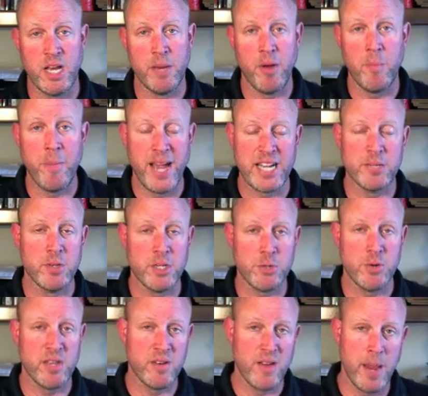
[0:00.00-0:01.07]
talking about maximal
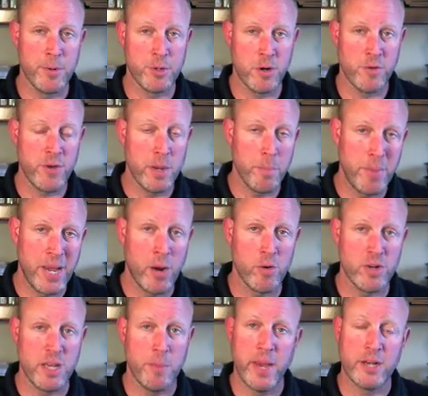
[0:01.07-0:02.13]
strength and hypertrophy and
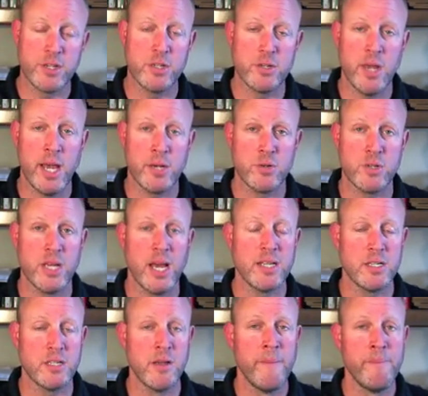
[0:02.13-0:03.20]
power type
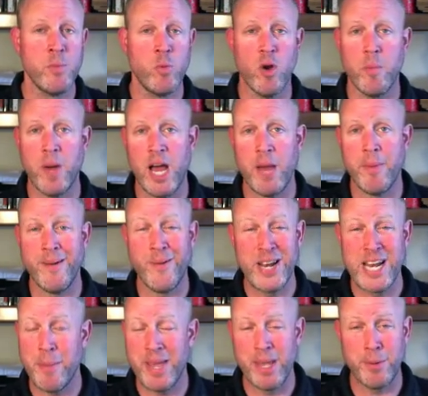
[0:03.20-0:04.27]
exercises, whereby we
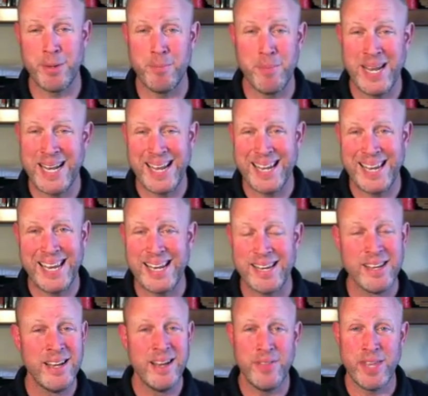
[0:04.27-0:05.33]
may not need
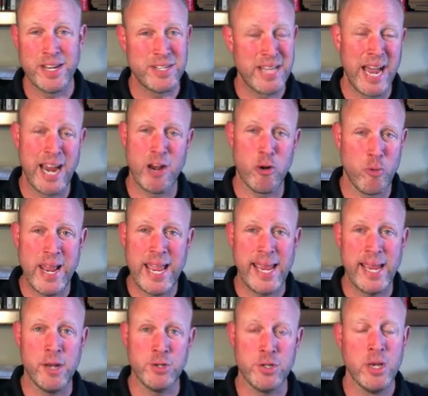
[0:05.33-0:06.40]
the entire
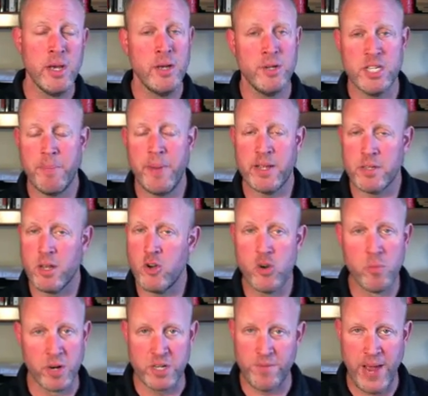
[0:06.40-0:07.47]
range. Just depends on
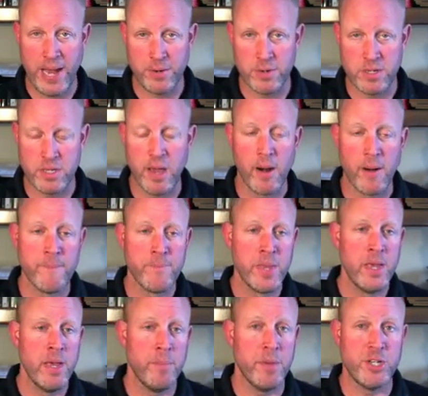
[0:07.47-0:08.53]
numerous factors there.
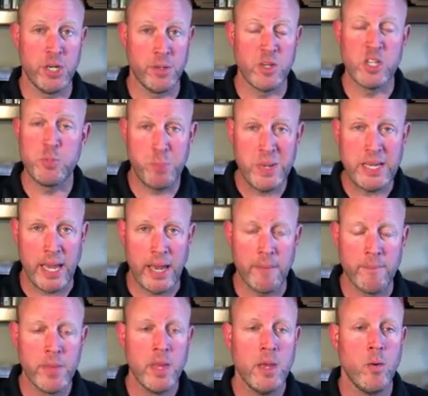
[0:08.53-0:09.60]
But generally
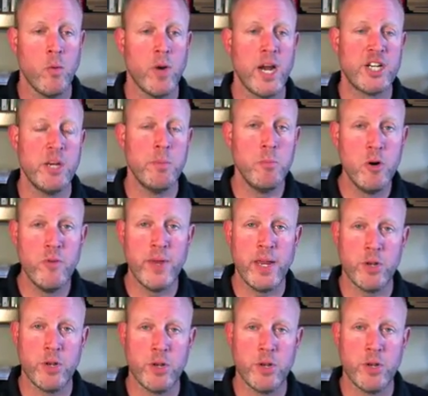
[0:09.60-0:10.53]
speaking, we're actually moving